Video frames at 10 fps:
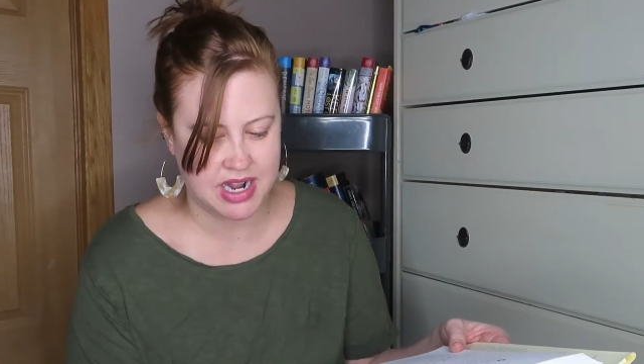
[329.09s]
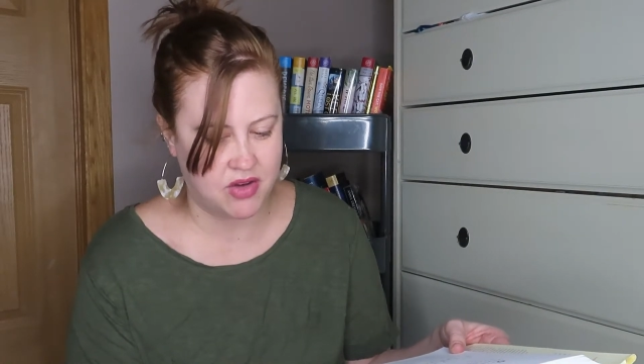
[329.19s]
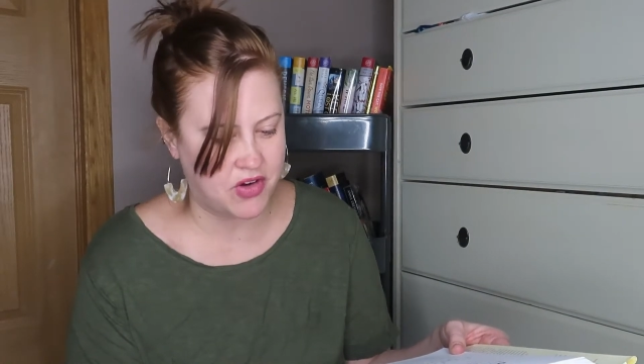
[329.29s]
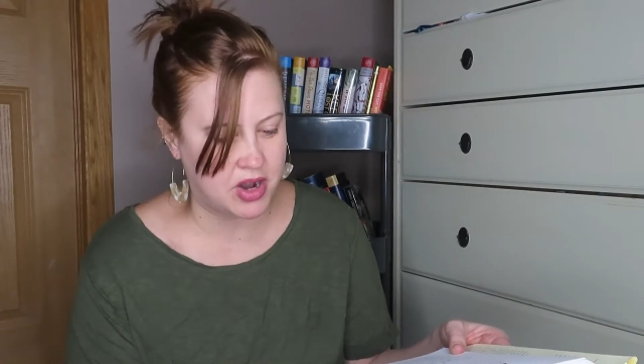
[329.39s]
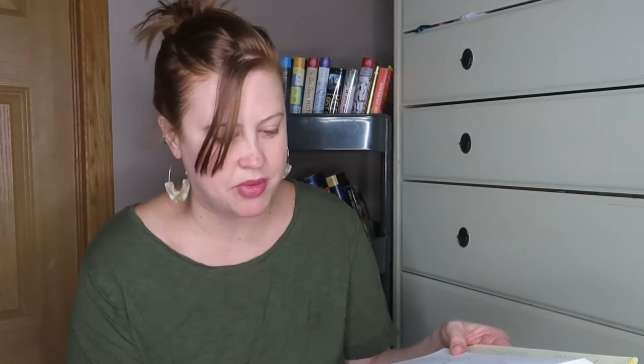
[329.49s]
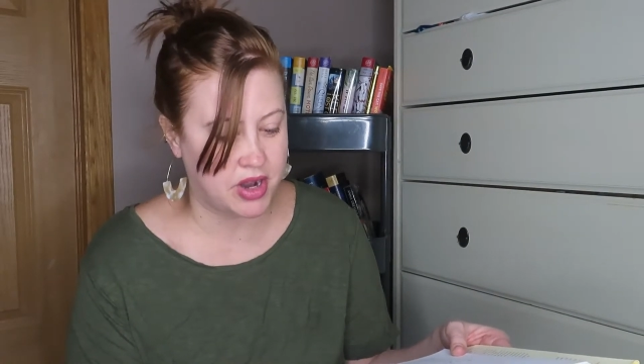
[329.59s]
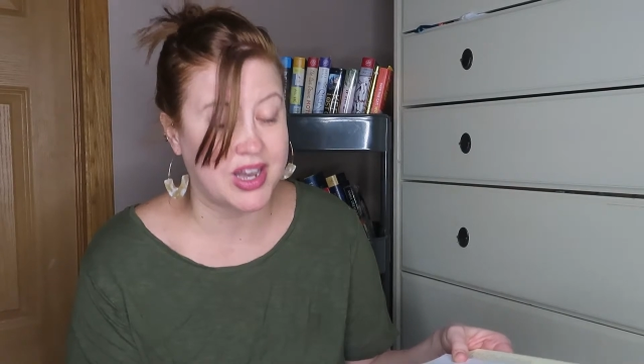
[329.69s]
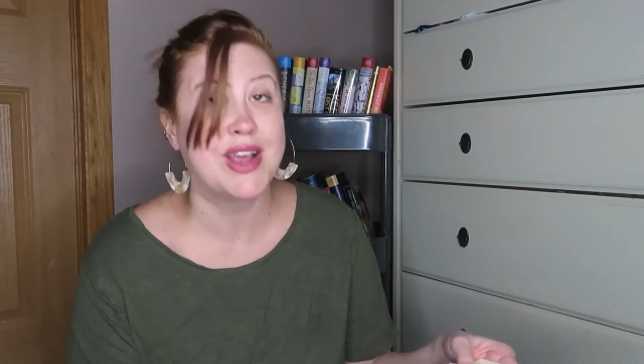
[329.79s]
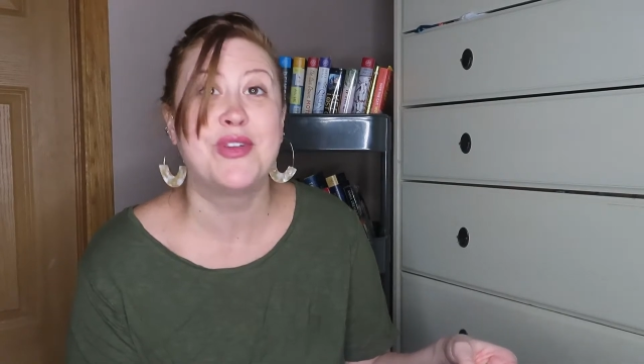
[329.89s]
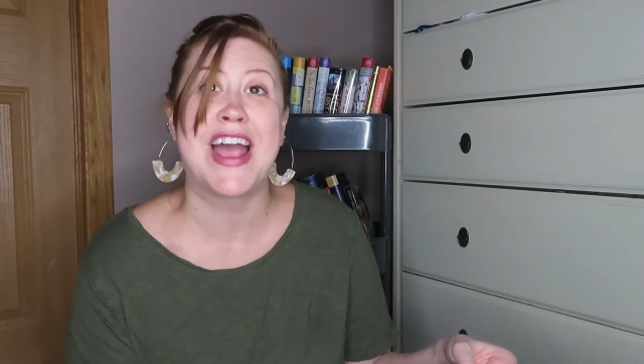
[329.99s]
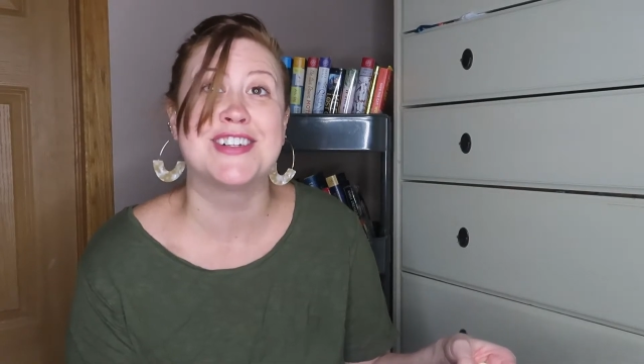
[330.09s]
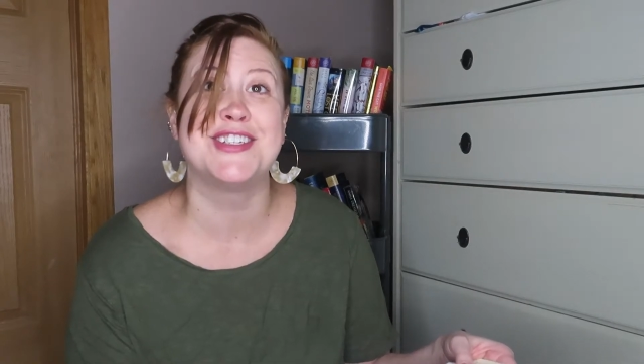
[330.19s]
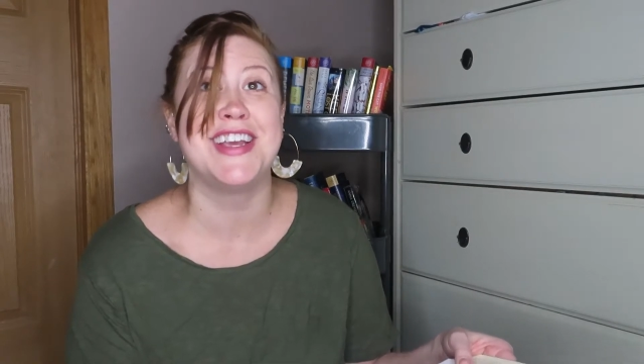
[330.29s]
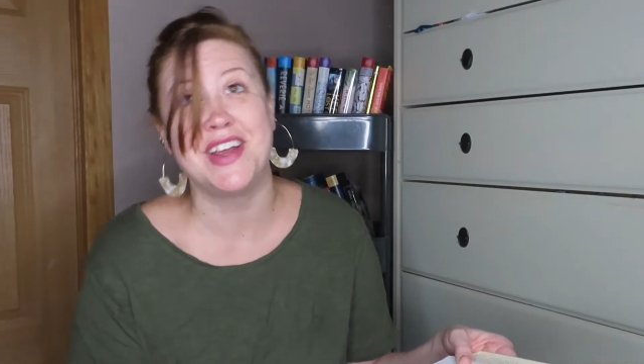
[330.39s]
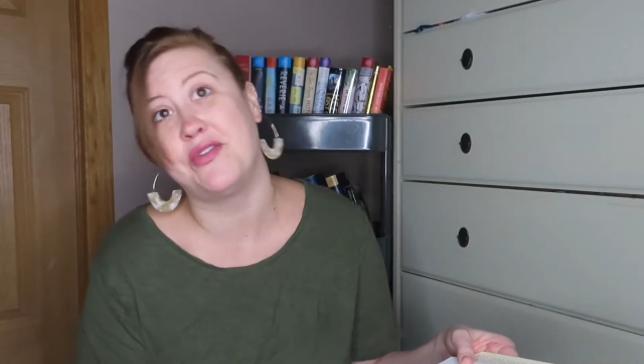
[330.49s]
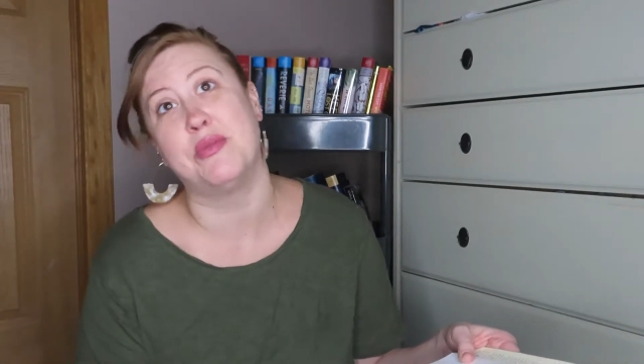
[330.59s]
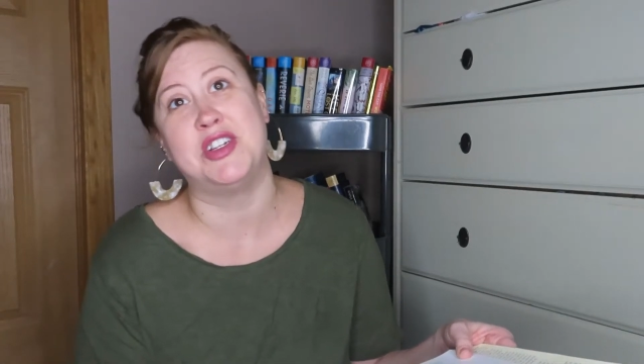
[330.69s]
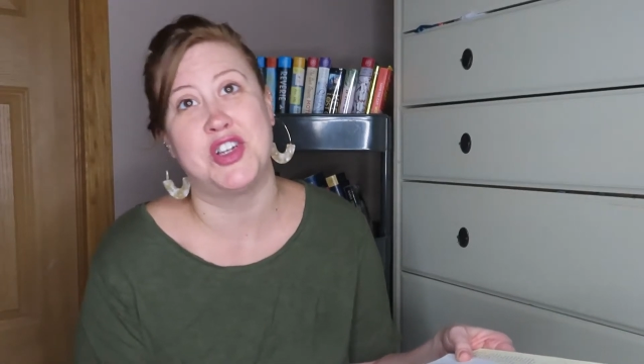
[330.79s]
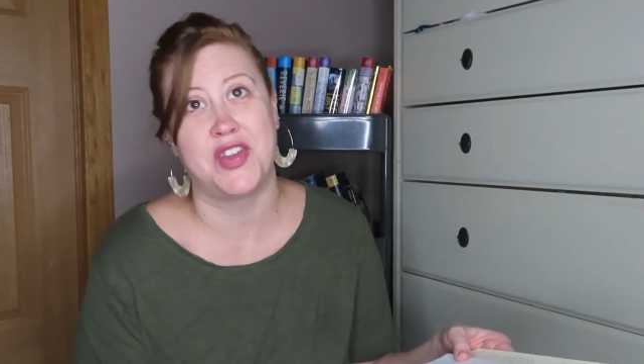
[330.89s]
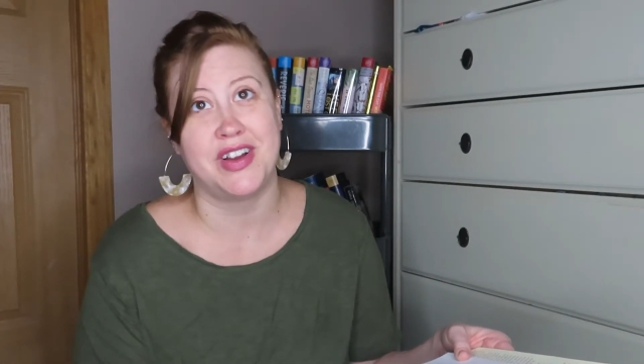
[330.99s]
How far apart can we actually get from
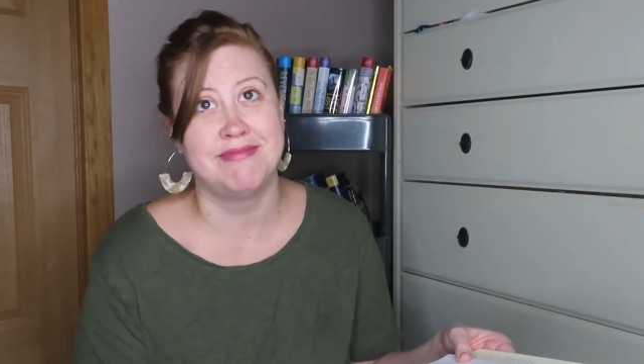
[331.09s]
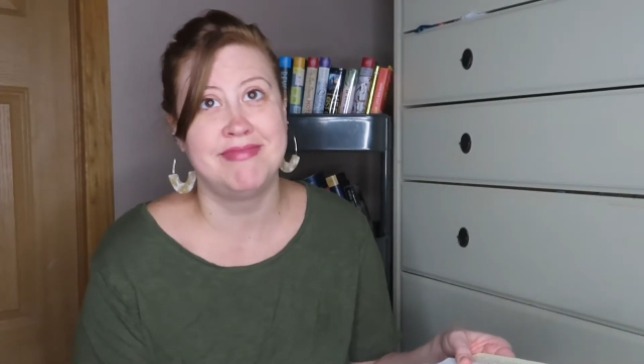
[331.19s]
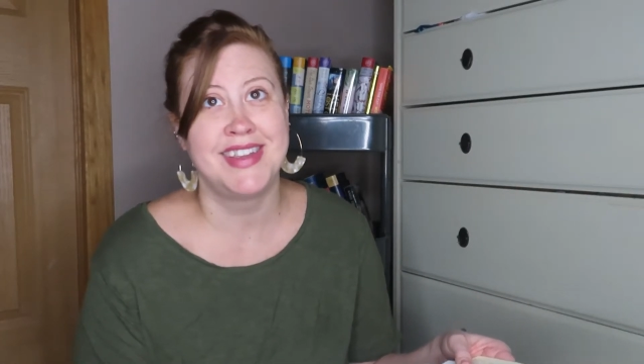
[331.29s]
each other?